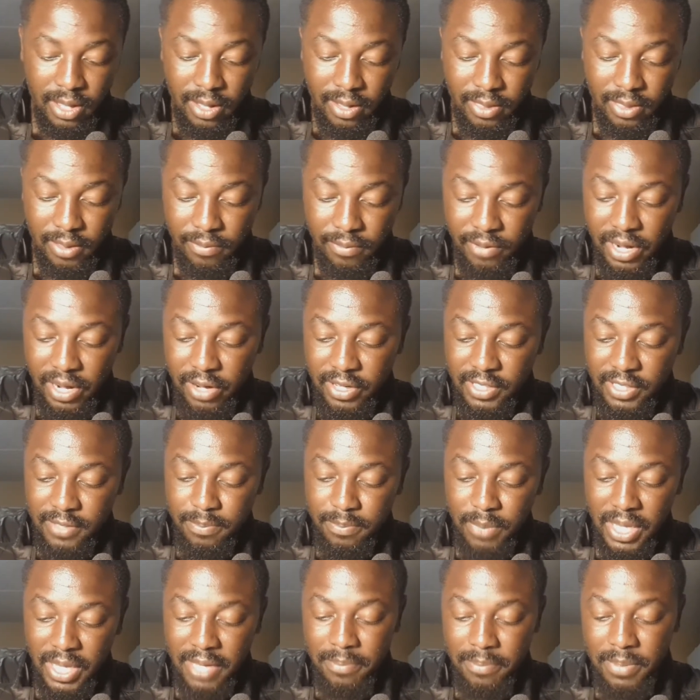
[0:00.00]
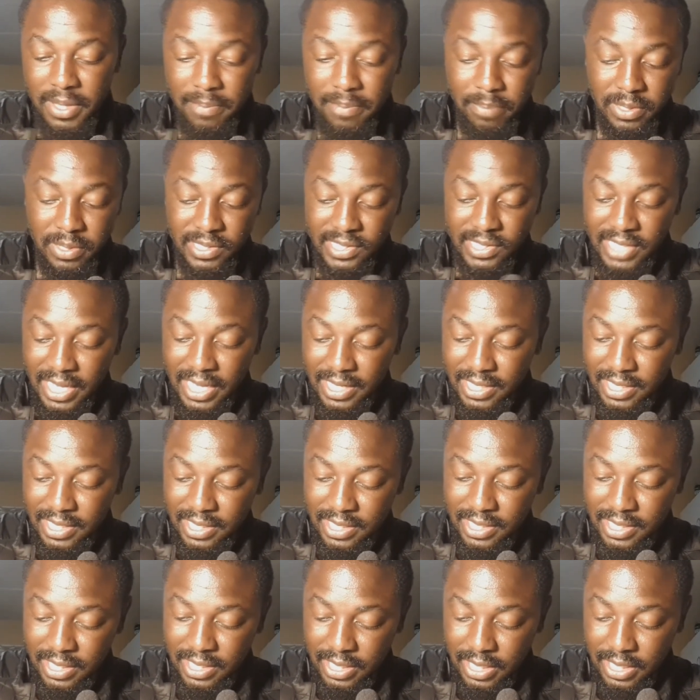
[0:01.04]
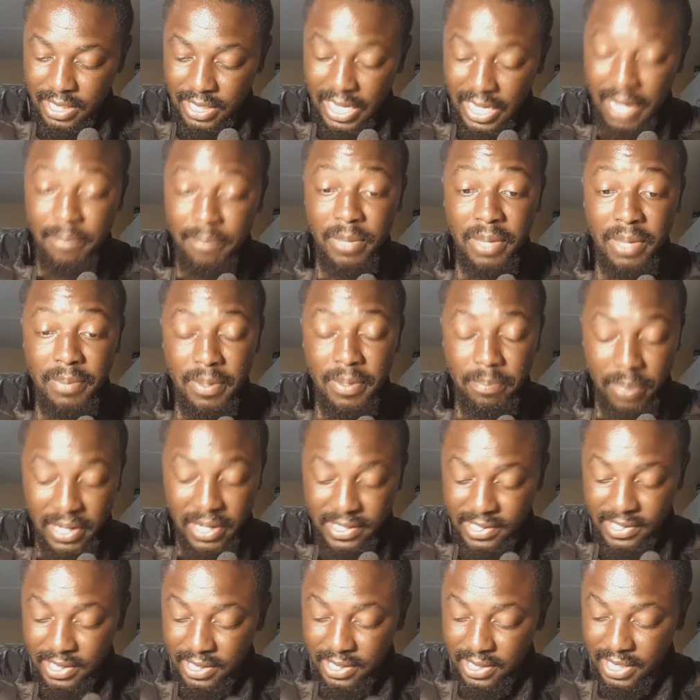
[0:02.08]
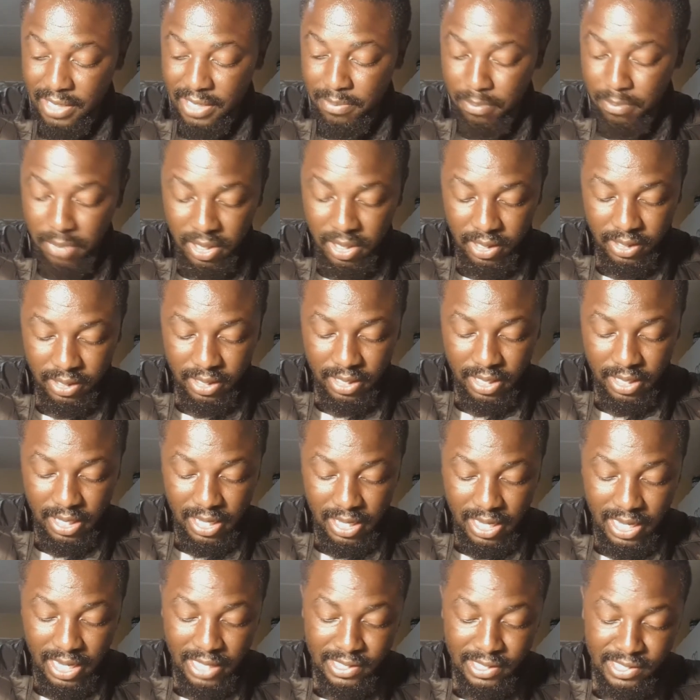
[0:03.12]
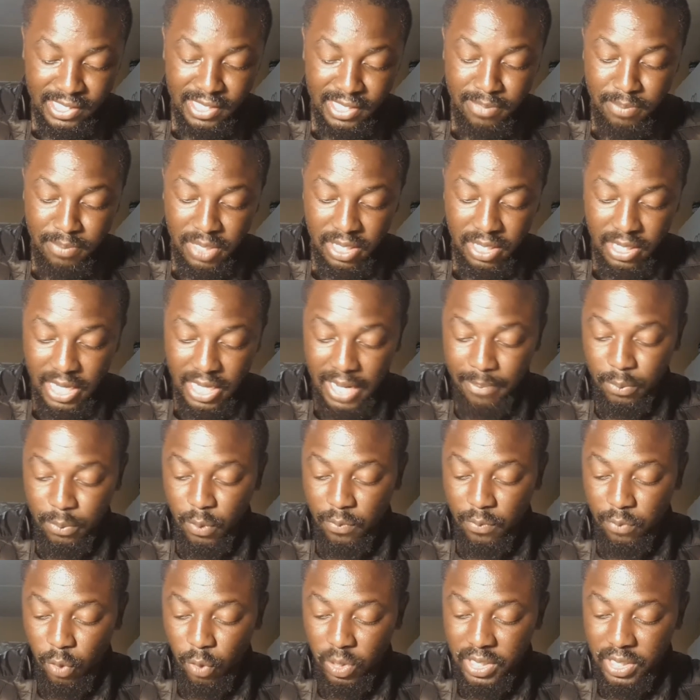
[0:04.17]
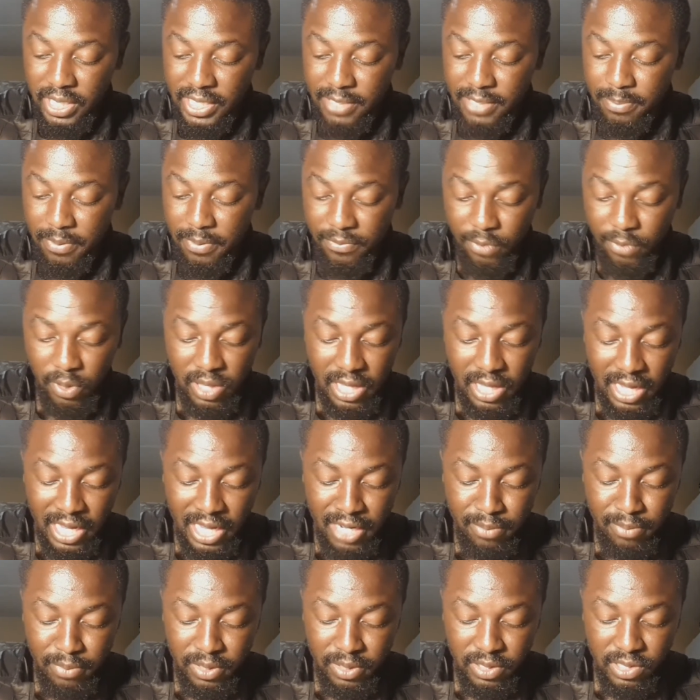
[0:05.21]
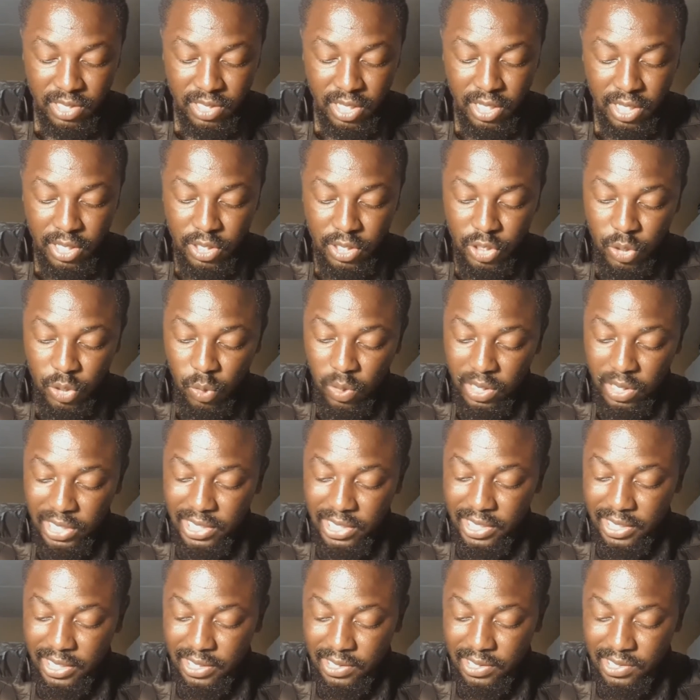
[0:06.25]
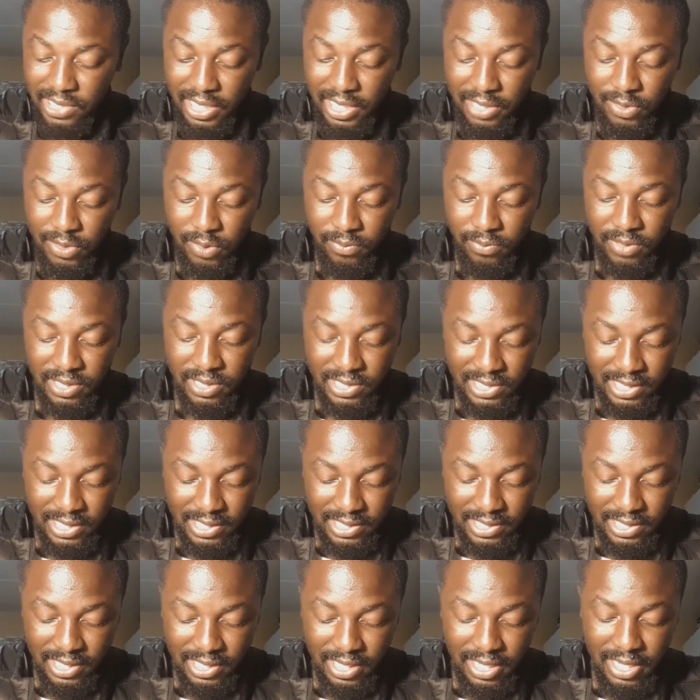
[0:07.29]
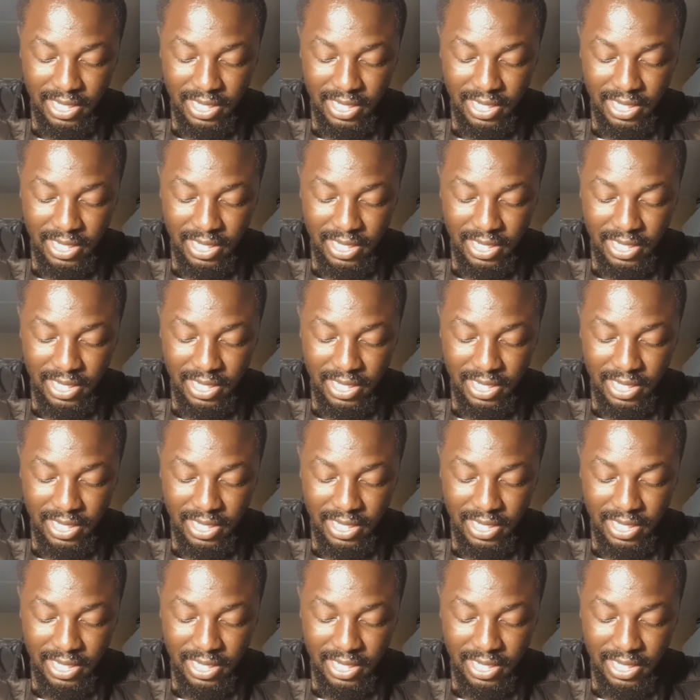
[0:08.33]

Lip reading: The virus may be present in milk and semen up to 4 days before the animals show clinical signs of disease.